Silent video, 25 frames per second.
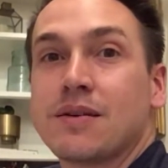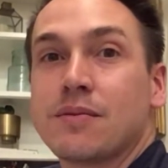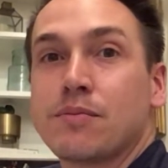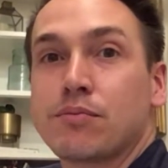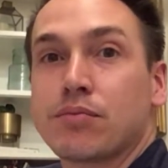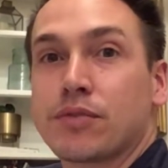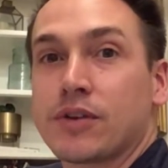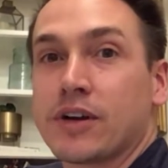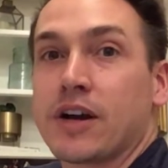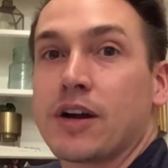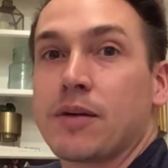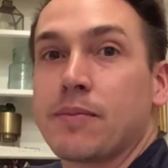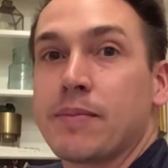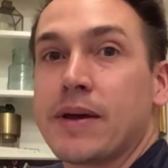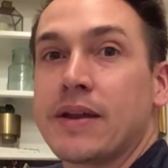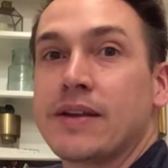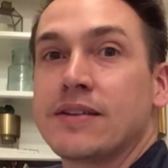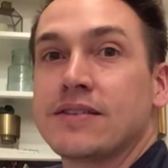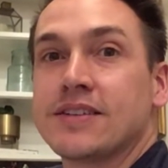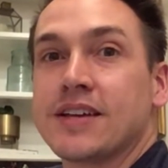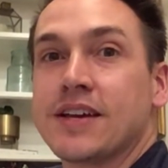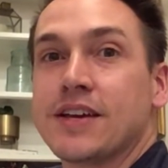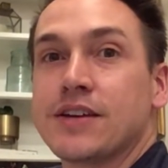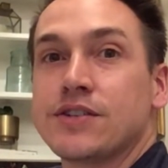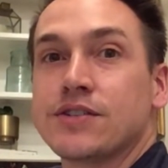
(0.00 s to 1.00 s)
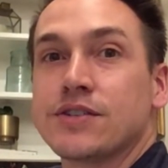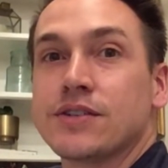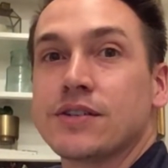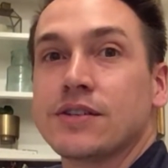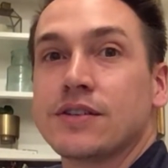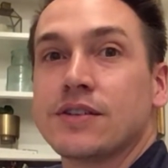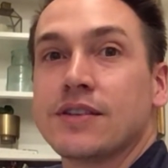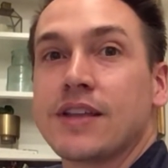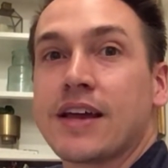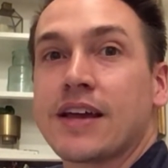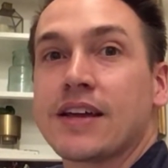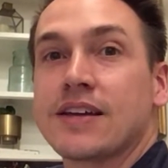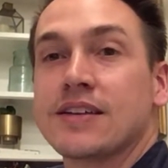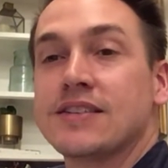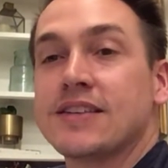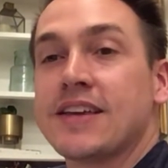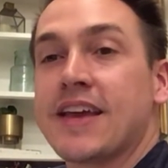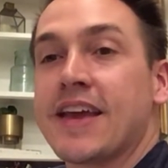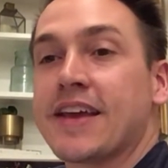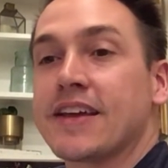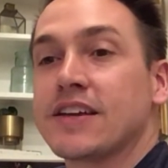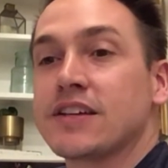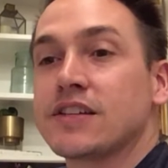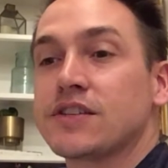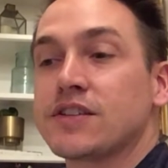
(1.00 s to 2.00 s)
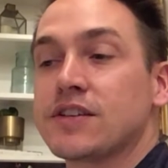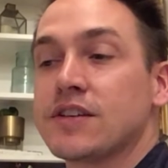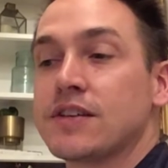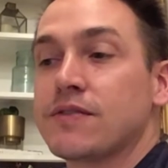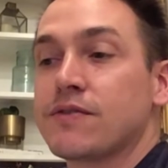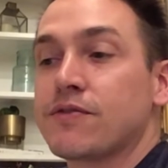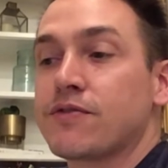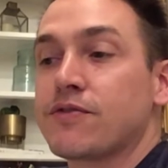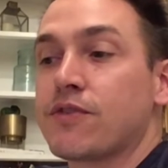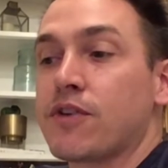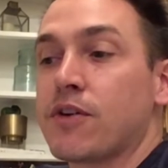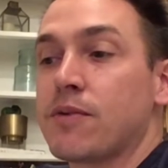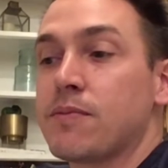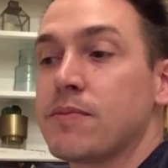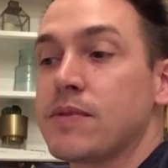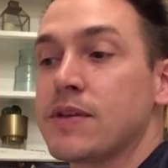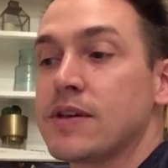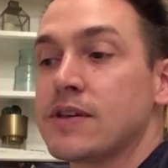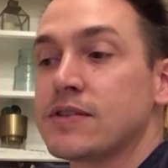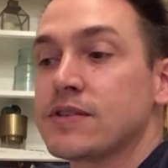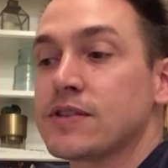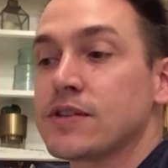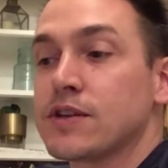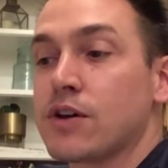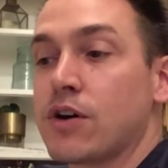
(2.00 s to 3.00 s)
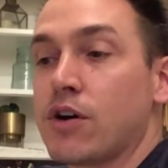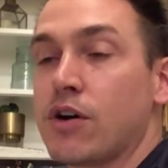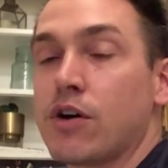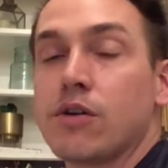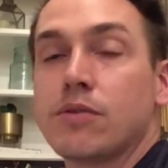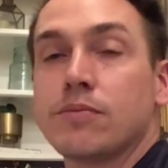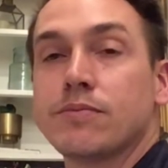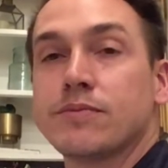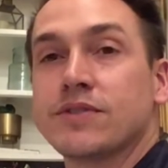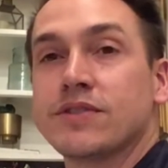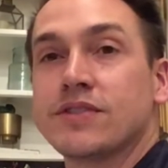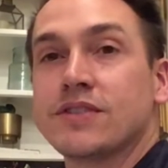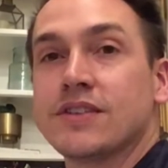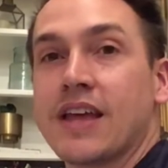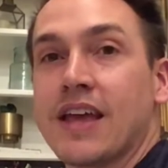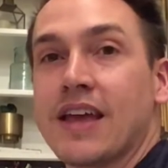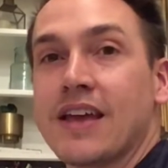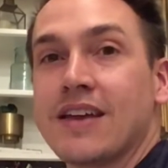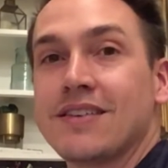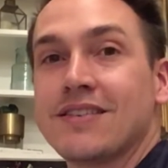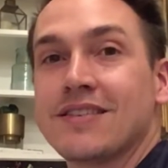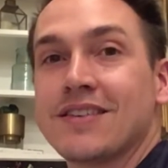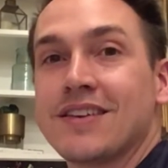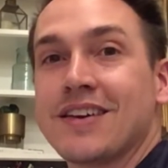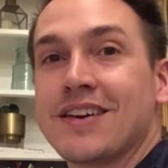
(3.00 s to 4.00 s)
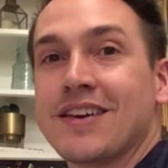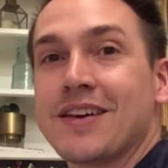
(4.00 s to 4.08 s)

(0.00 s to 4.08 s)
prayer meditation that can take us from this calm state